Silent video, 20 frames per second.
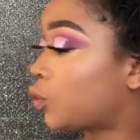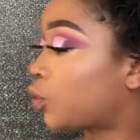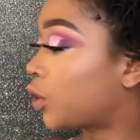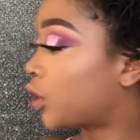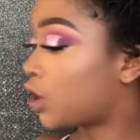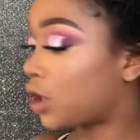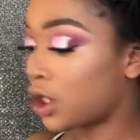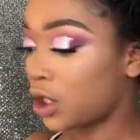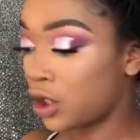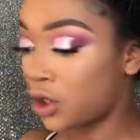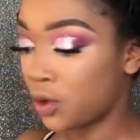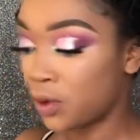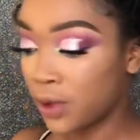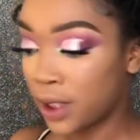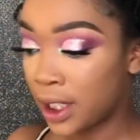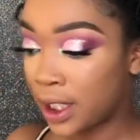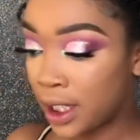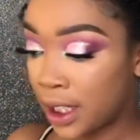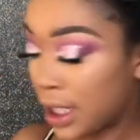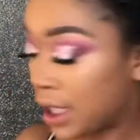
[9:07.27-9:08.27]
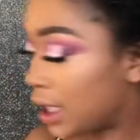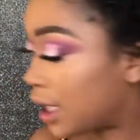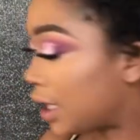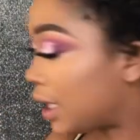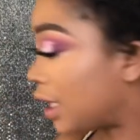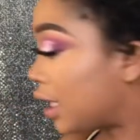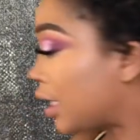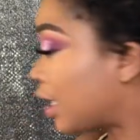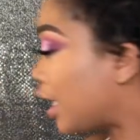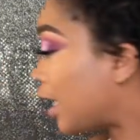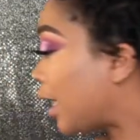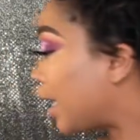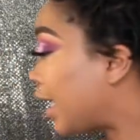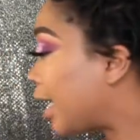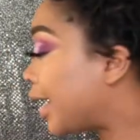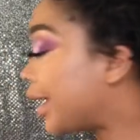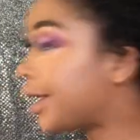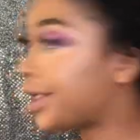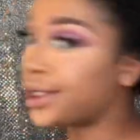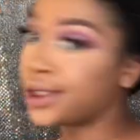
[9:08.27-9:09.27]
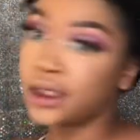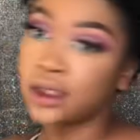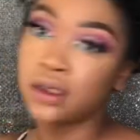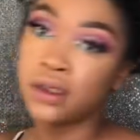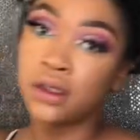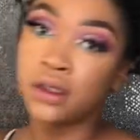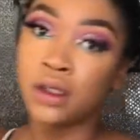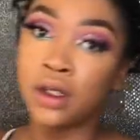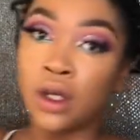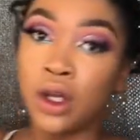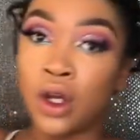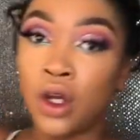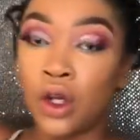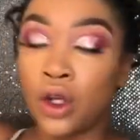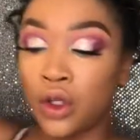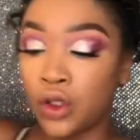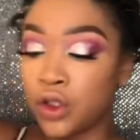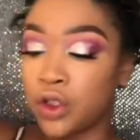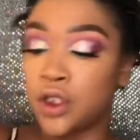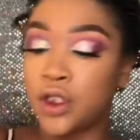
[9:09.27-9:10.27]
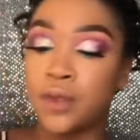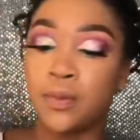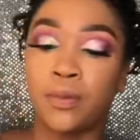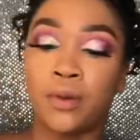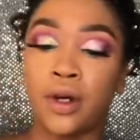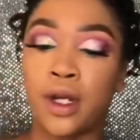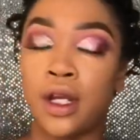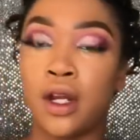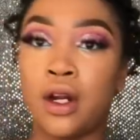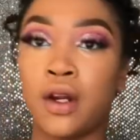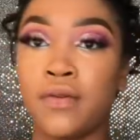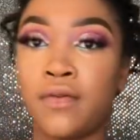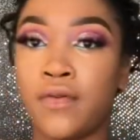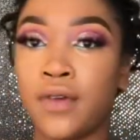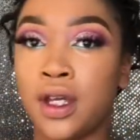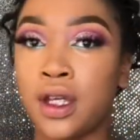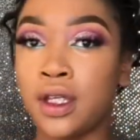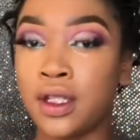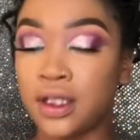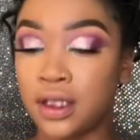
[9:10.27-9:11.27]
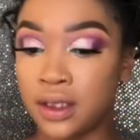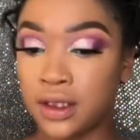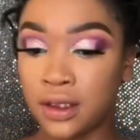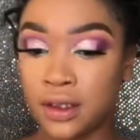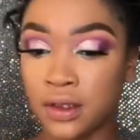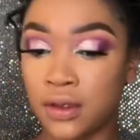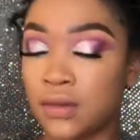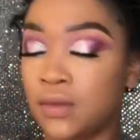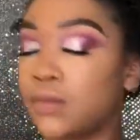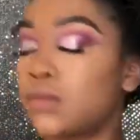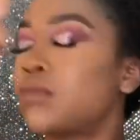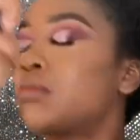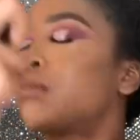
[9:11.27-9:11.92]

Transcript: We're gonna go ahead and spray our face.